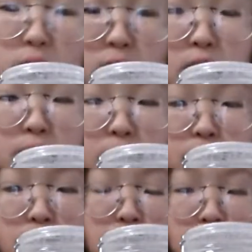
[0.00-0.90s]
there we go.
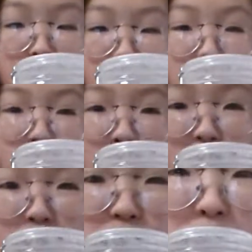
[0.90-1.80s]

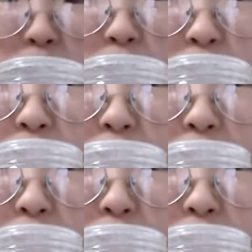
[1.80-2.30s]
I just want to go.